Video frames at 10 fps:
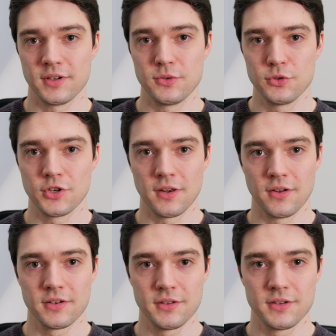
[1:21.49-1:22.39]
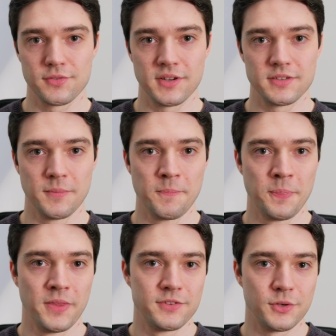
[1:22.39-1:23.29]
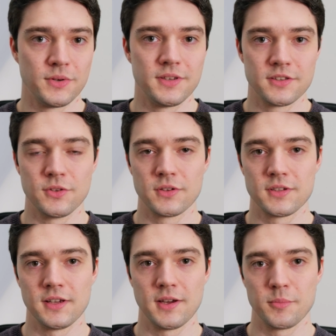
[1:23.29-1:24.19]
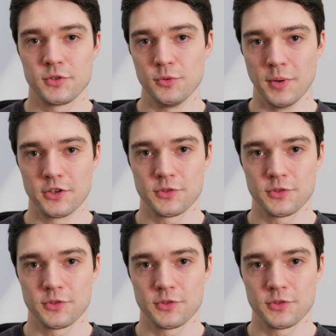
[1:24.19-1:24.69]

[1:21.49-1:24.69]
a two-channel audio interface so it does not take up too much